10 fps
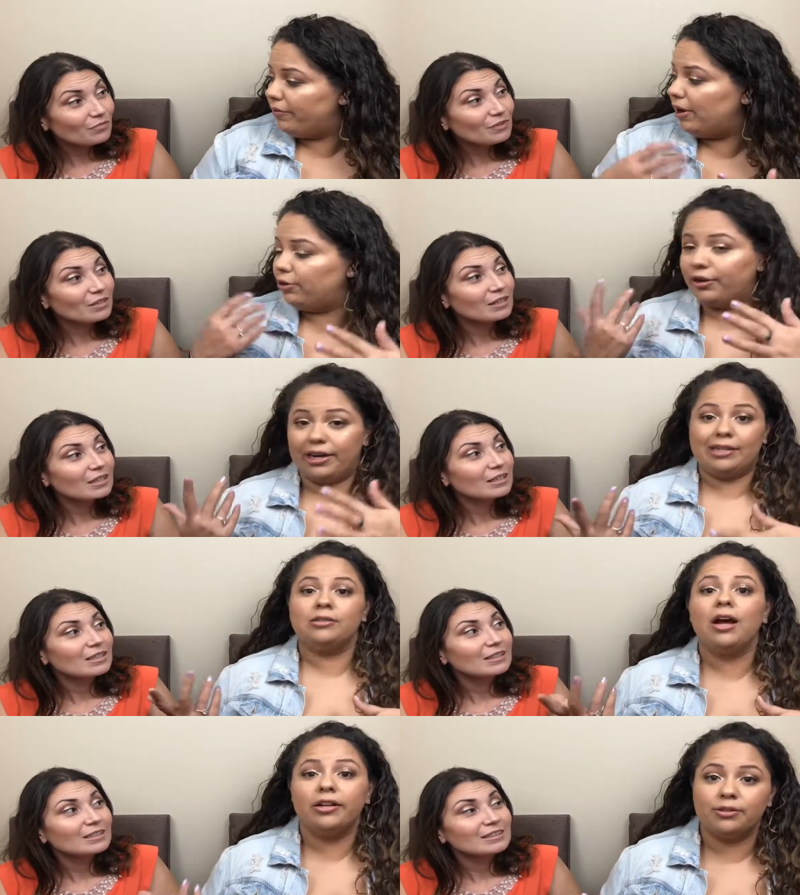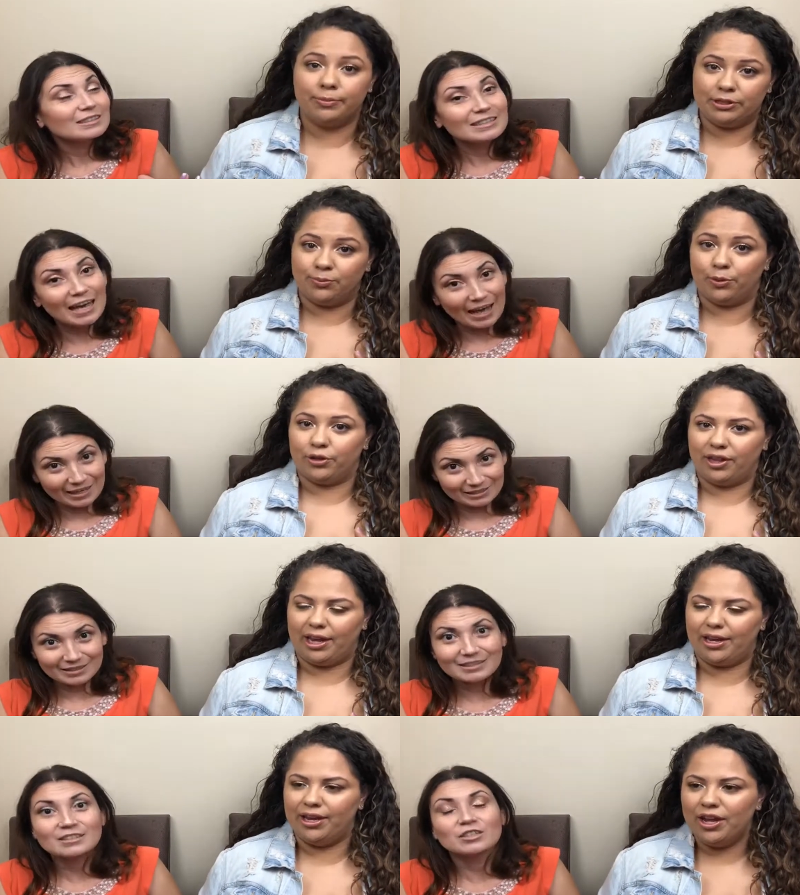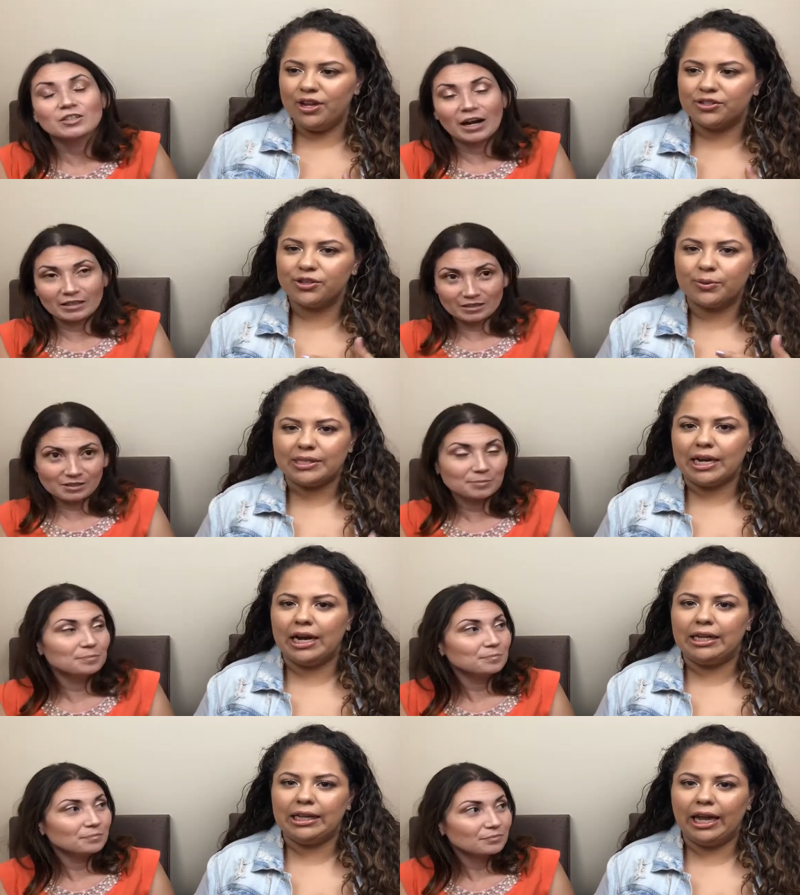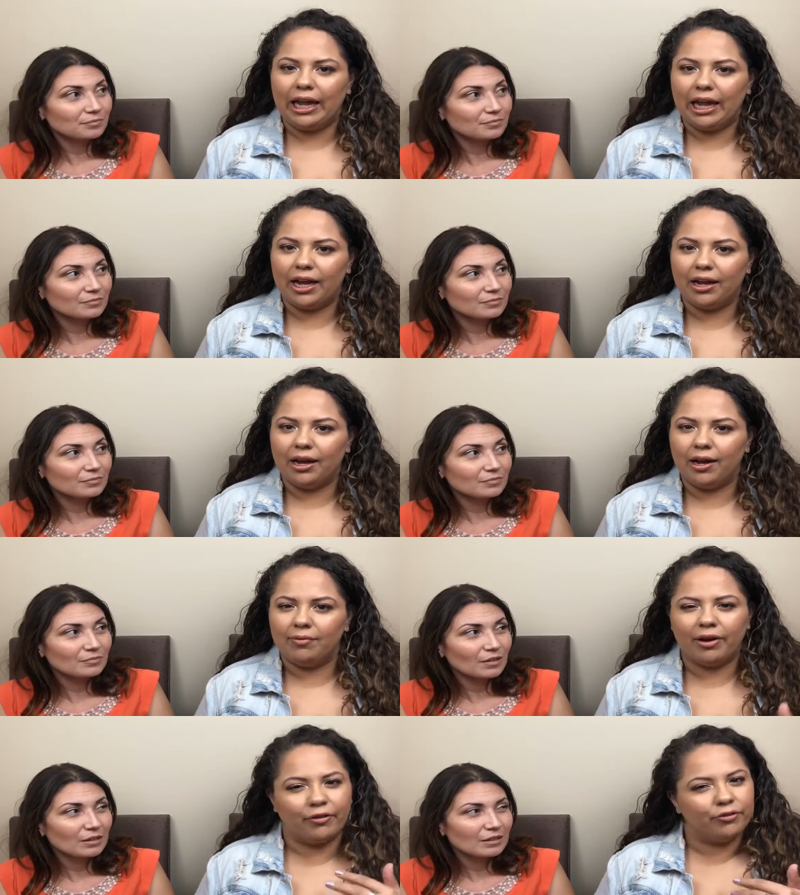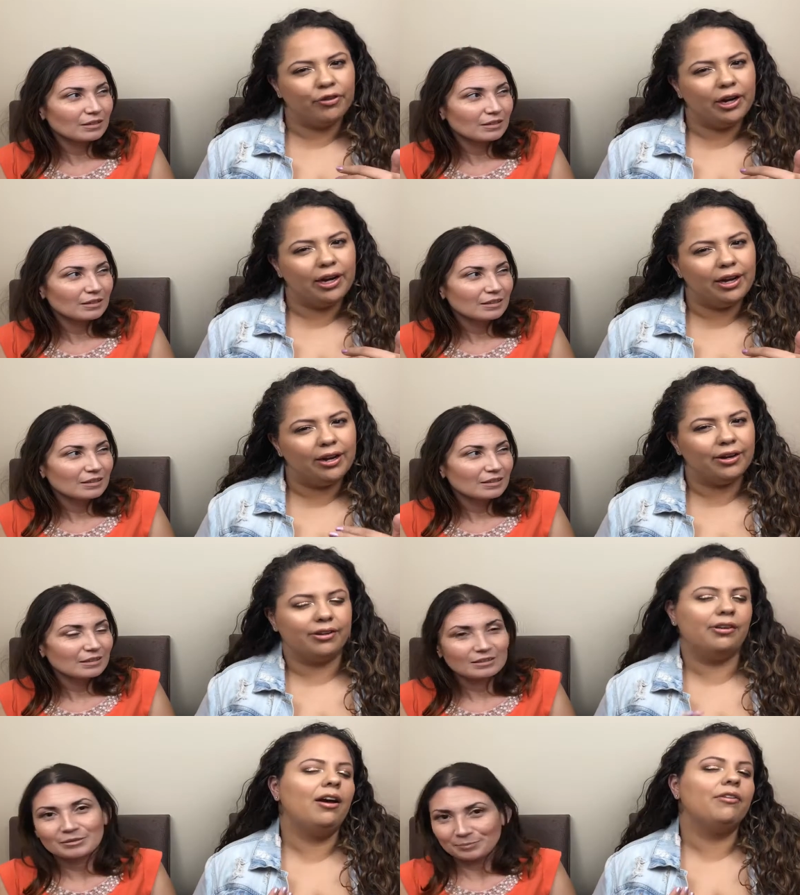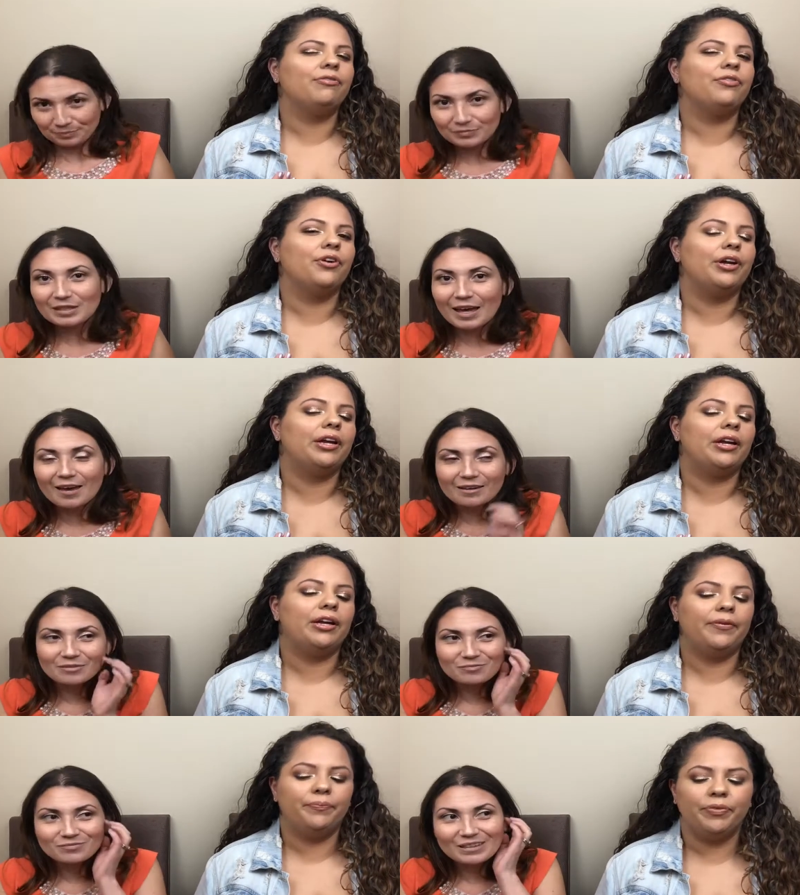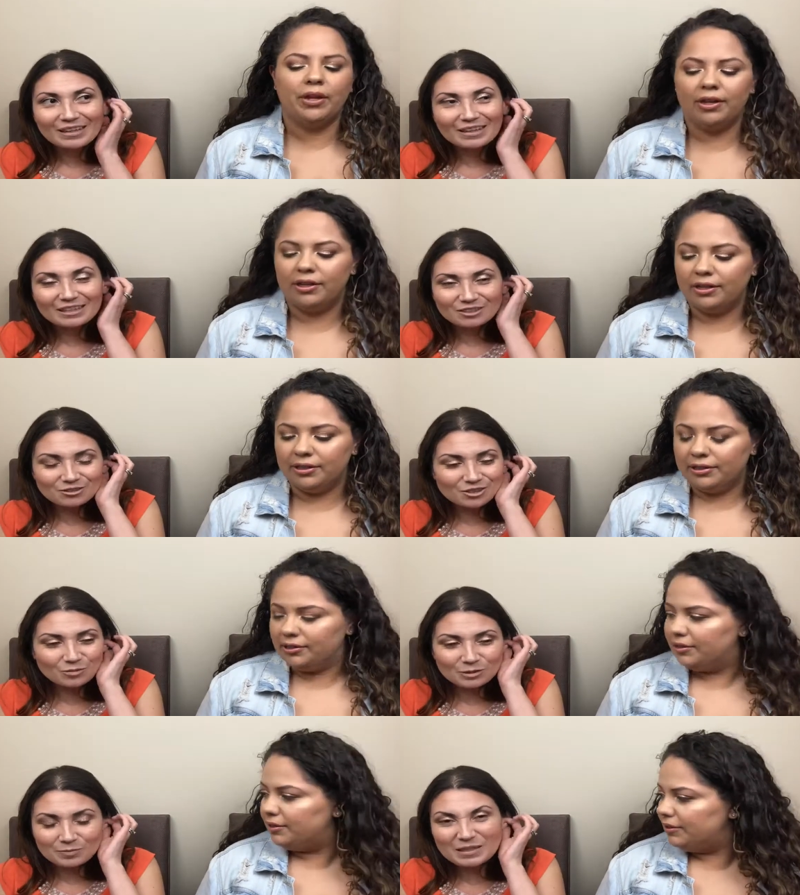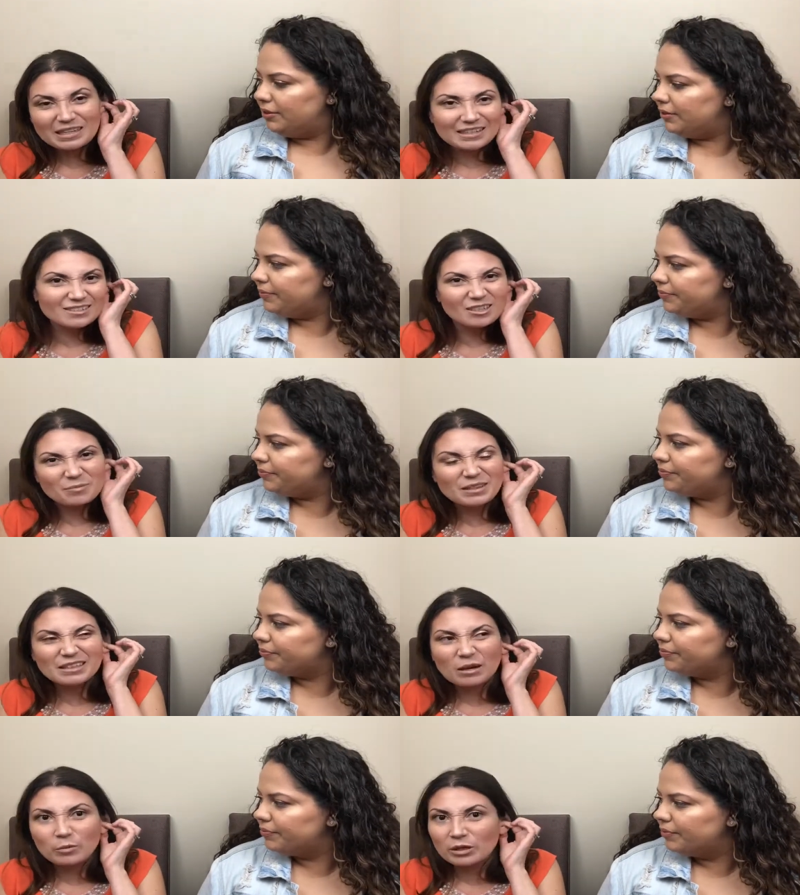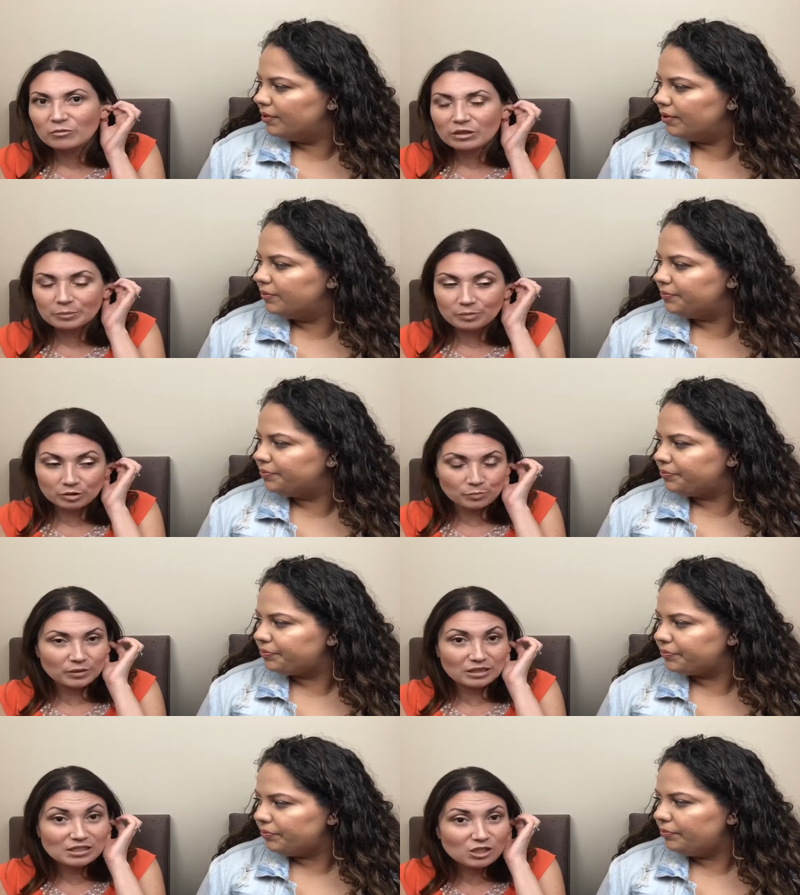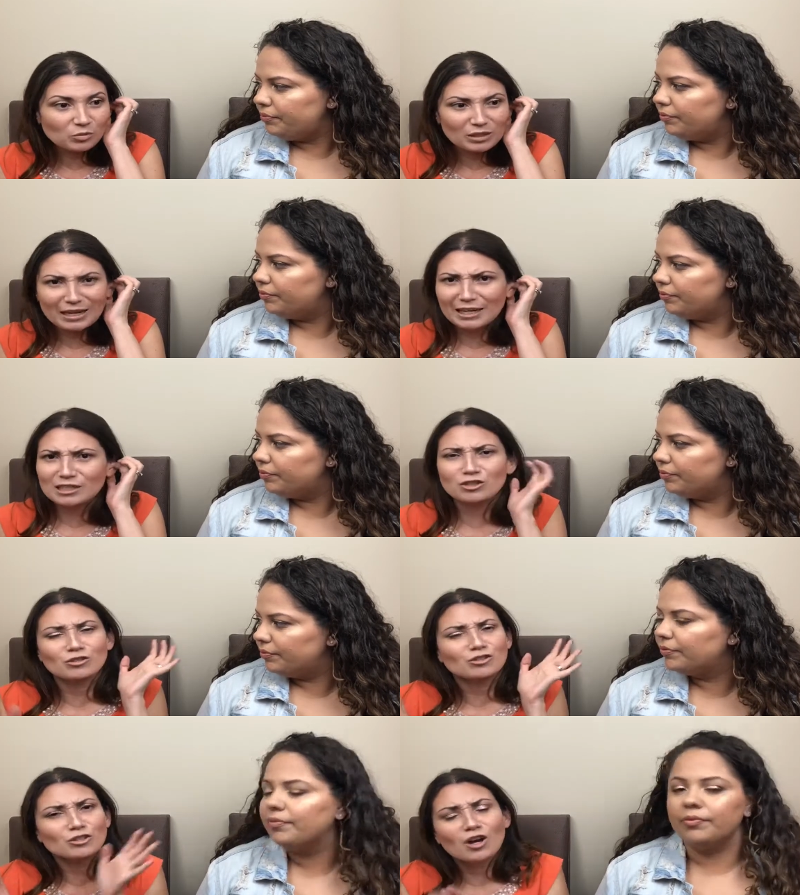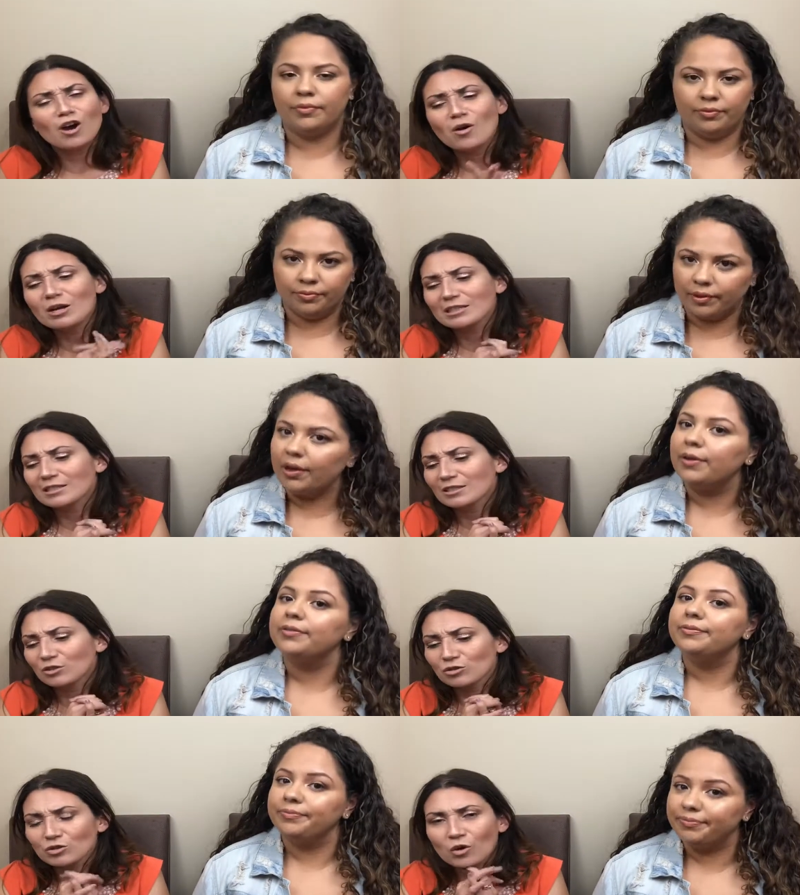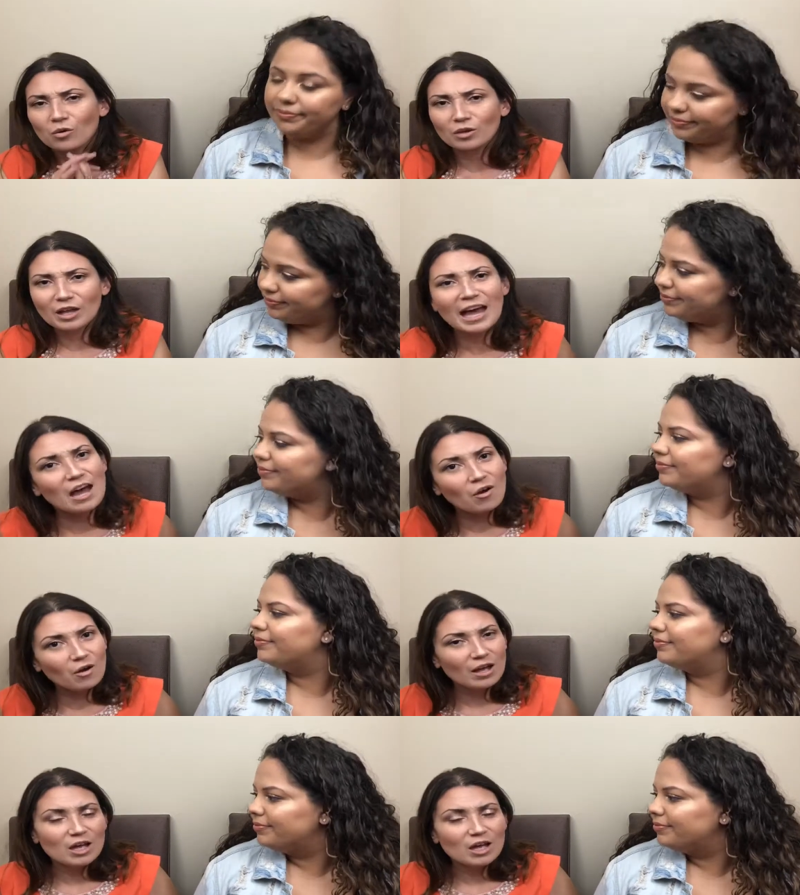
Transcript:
Speaker 1: around Lorena's husband's yes, birthday. correct. So it's kind of like, um, are you free? Are you not free? Yeah,
Speaker 2: yeah, yeah. So it's always been like something that we didn't really push. But this year we're like, let's just go. Let's just go all out.